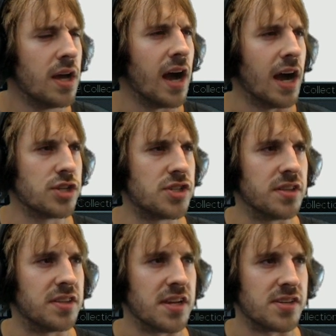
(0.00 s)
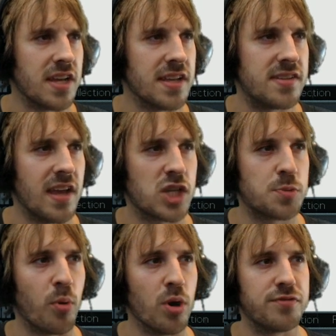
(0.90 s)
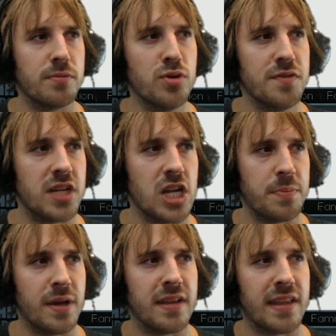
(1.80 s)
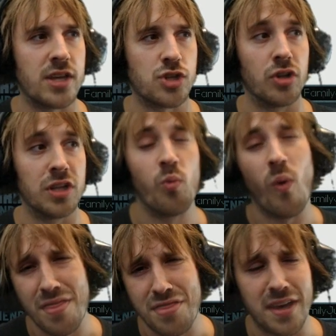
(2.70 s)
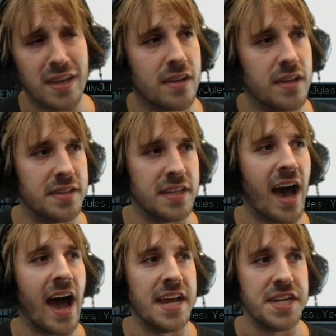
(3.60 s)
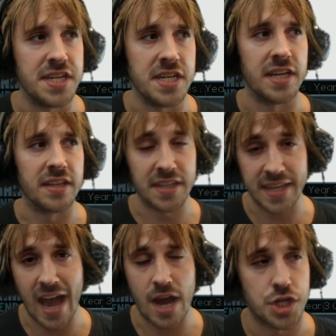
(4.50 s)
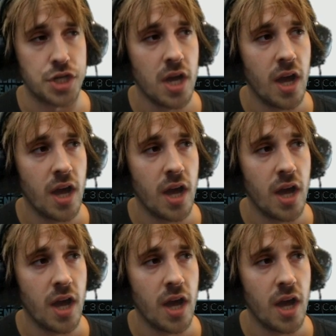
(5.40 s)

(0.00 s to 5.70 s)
I just did this. It's export from movie clip, and it has only one thing, the ID in cache.